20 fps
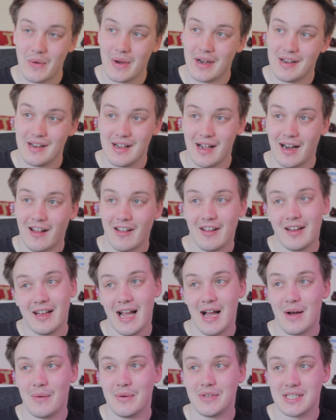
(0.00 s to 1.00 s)
and I like
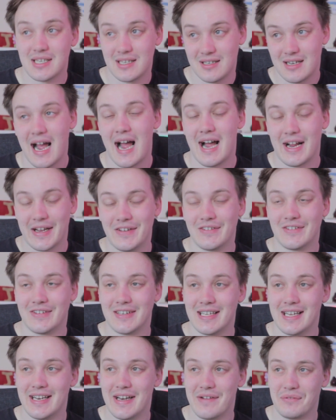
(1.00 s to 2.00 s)
how it's
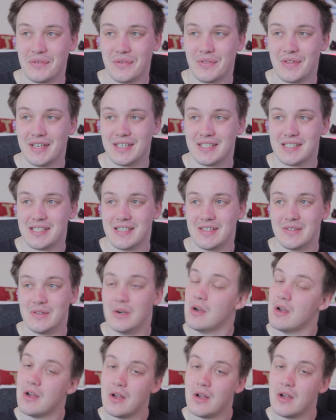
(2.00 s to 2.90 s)
accurate and everything still.